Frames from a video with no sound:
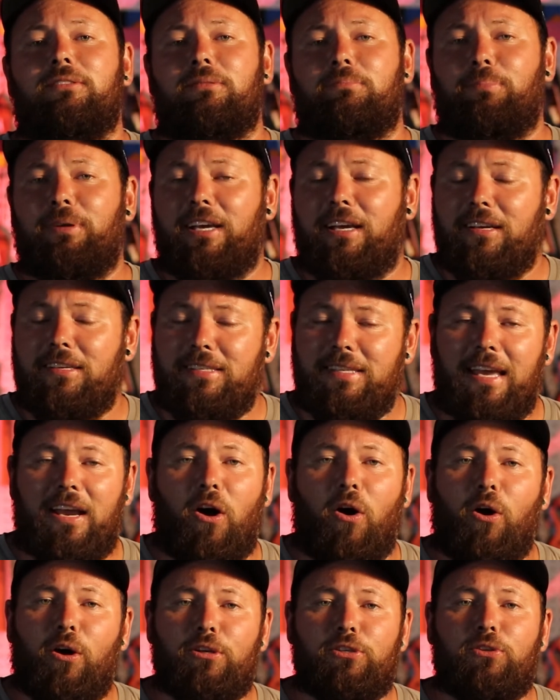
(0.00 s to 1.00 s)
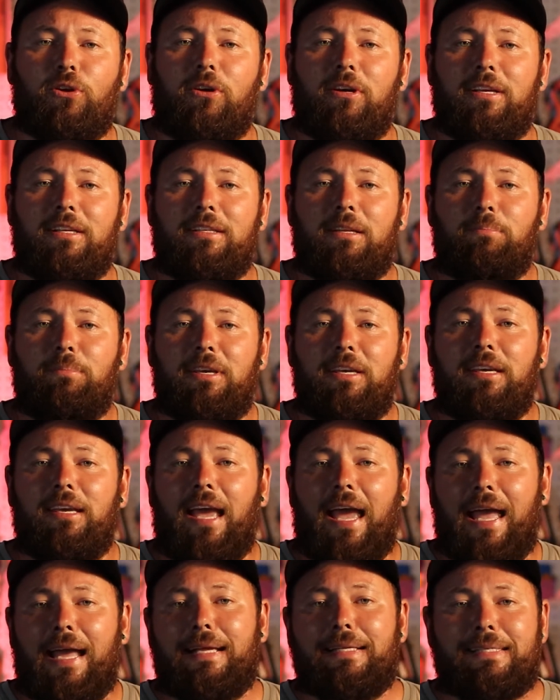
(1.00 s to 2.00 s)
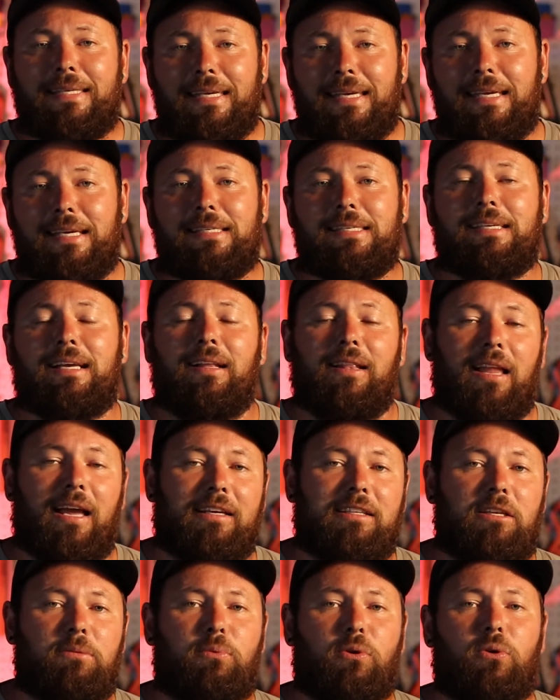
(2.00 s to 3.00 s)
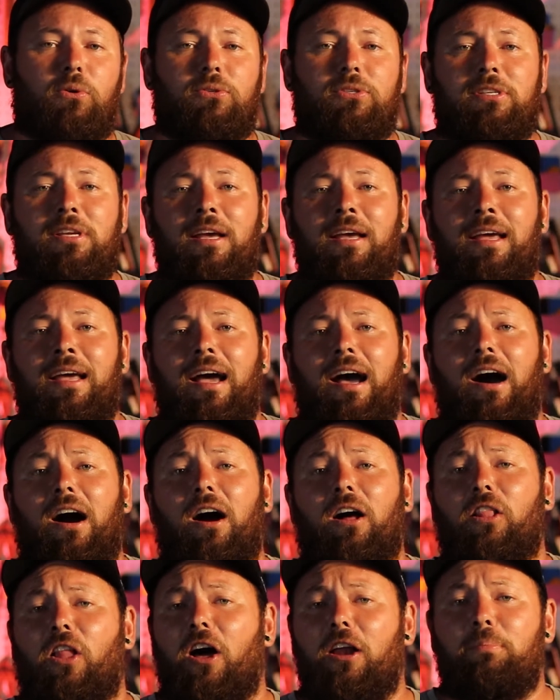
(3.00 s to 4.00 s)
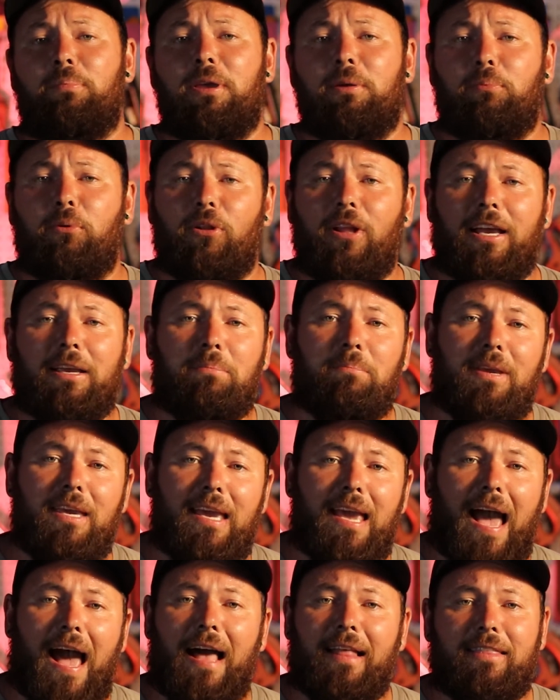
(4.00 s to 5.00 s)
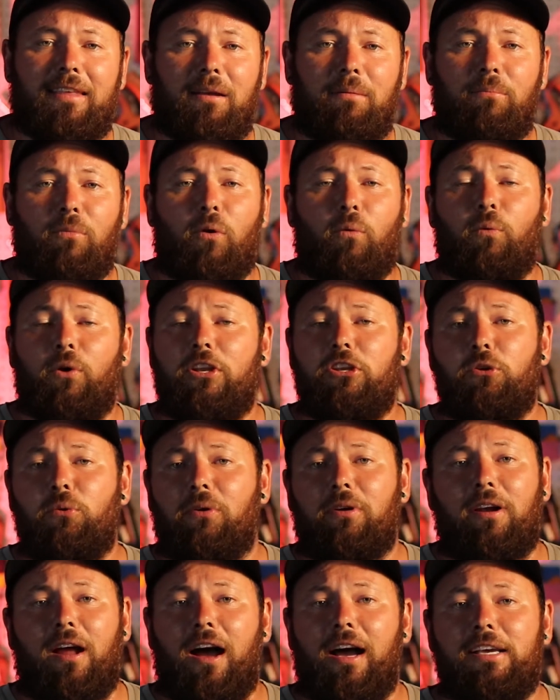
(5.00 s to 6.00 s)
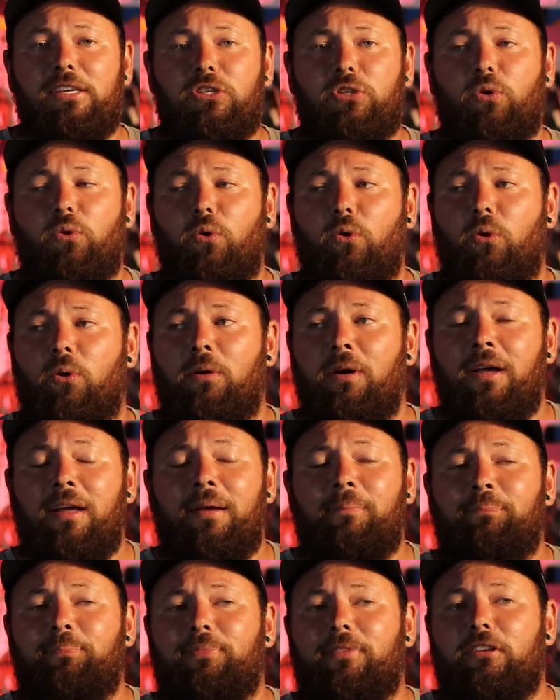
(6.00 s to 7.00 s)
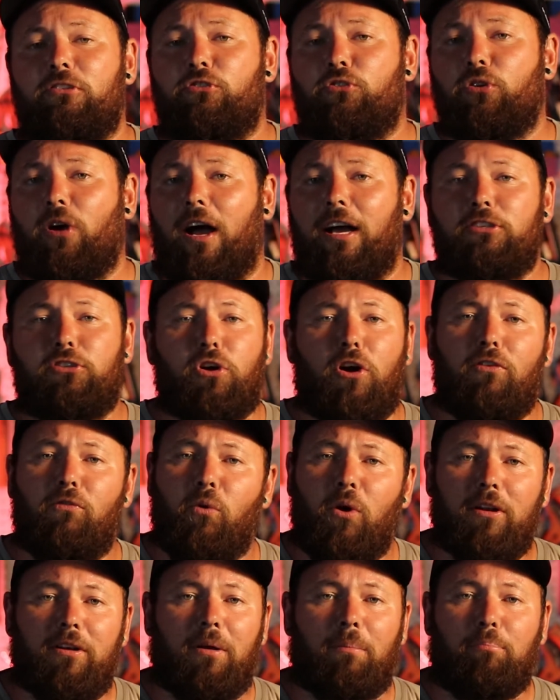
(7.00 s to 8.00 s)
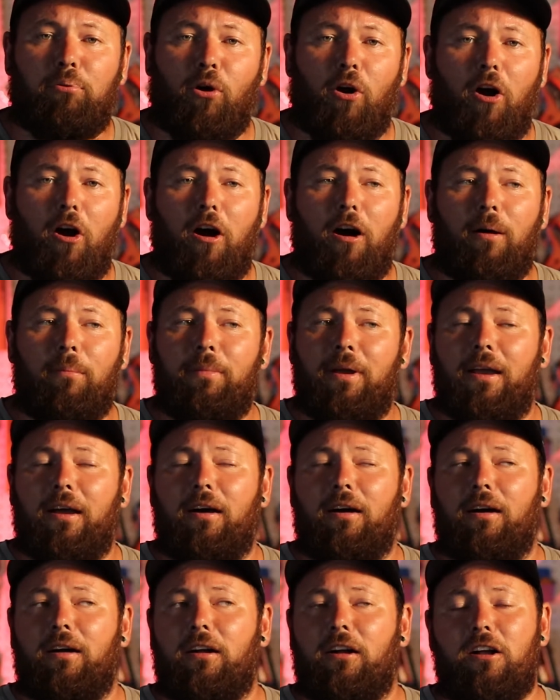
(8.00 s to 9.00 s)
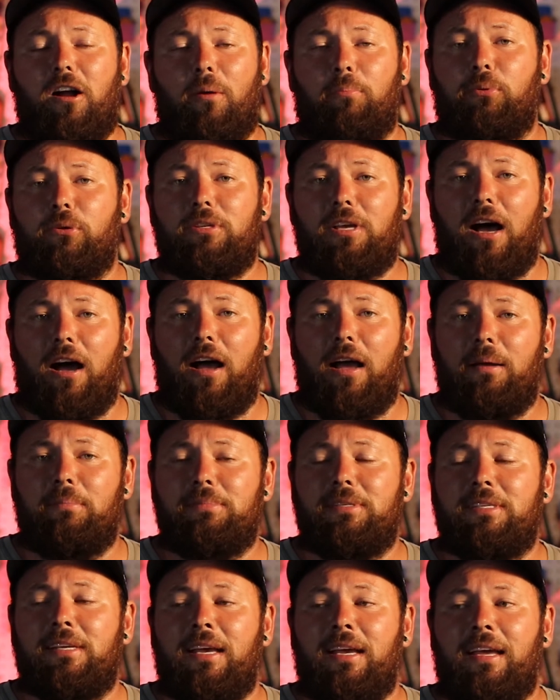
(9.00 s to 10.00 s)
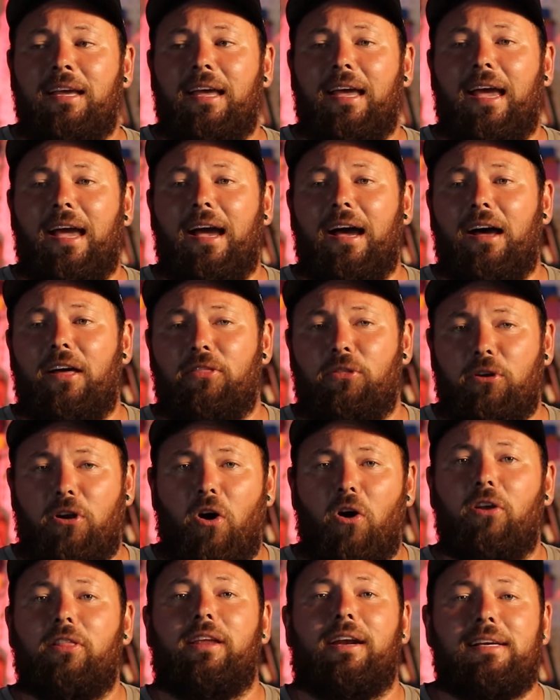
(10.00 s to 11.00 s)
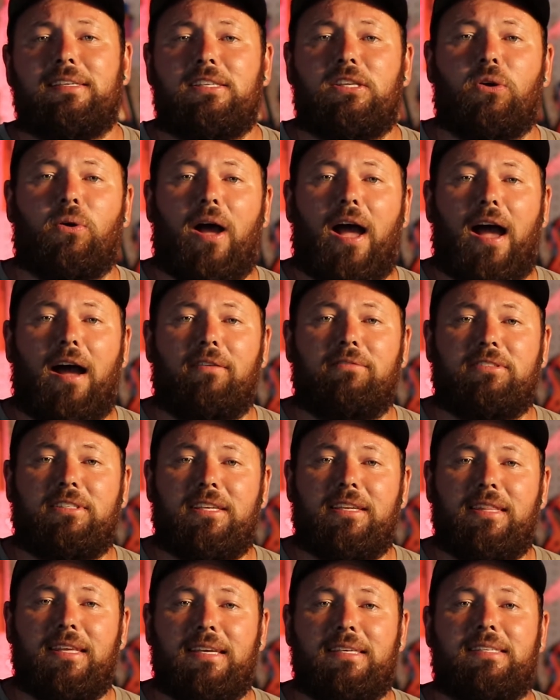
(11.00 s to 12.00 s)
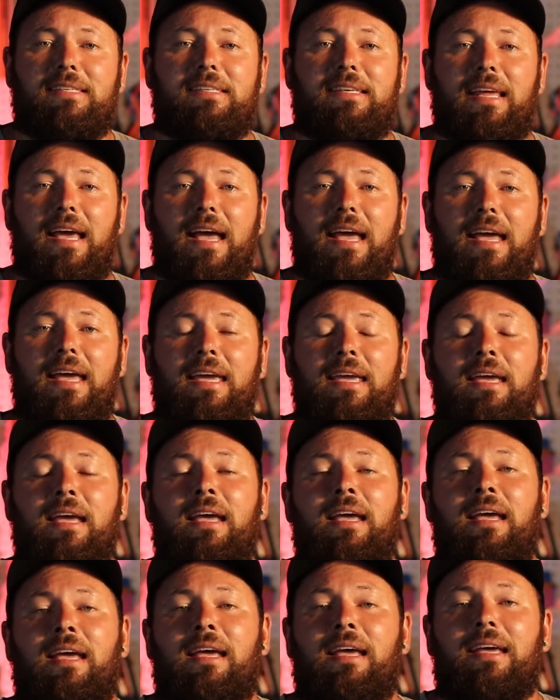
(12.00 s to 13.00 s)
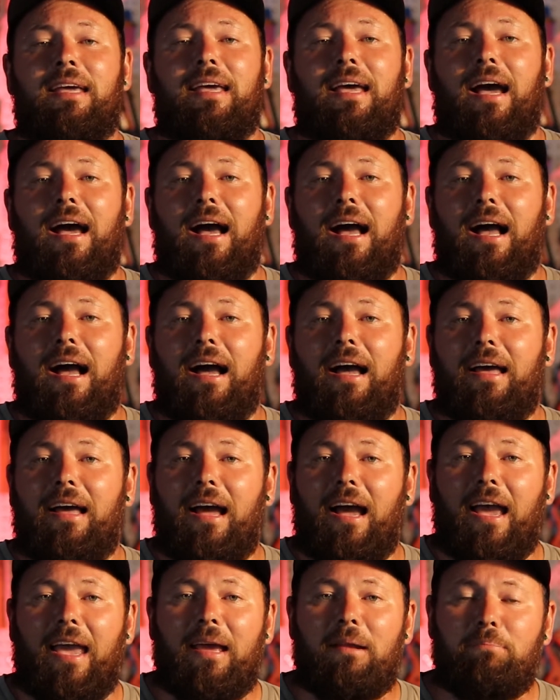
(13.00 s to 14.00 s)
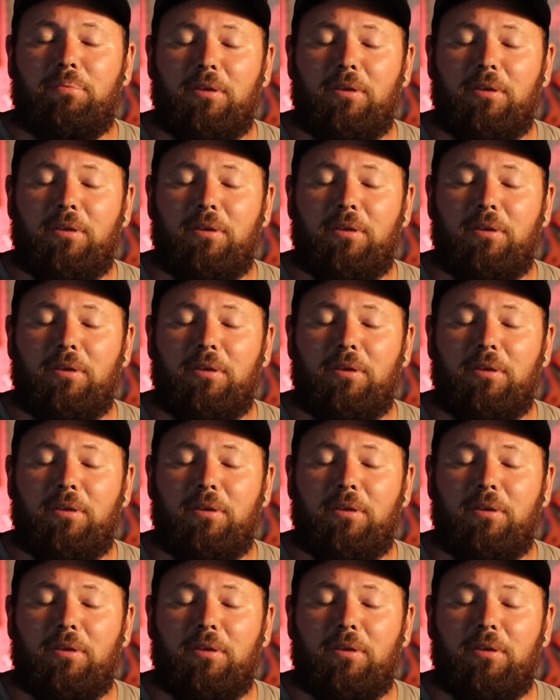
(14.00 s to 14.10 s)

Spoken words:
because they are starting to be antiques, collectibles. A lot of people like me had them when you were in high school. I drove one to prom a couple times. The car that I still have to this day. And